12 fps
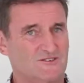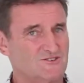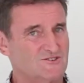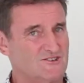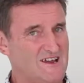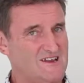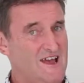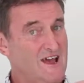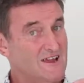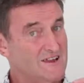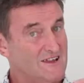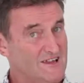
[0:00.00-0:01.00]
This is a
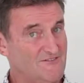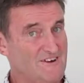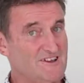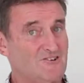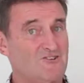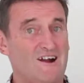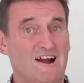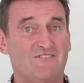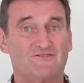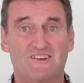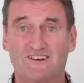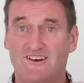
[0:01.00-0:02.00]
carefully
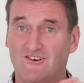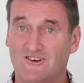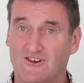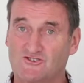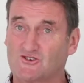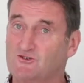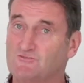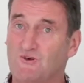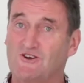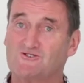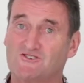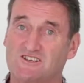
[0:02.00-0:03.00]
crafted, logical
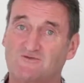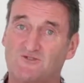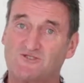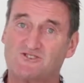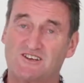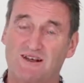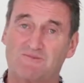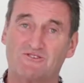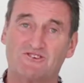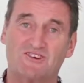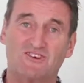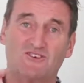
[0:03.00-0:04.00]
process for
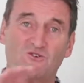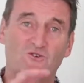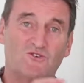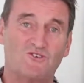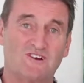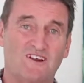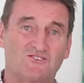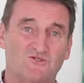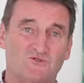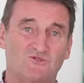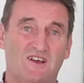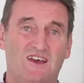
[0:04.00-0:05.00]
establishing your
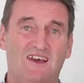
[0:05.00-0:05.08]
credentials.